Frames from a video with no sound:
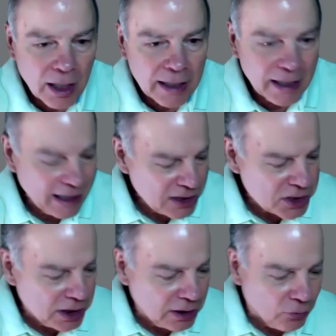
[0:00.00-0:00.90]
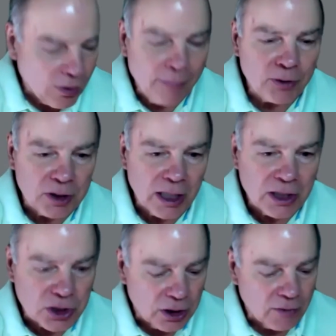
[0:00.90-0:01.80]
enhancing the
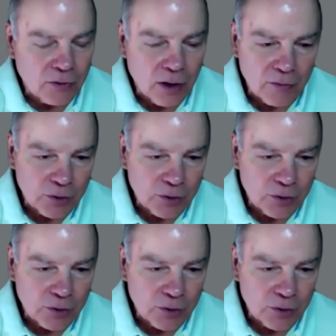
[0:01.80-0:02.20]
reputation of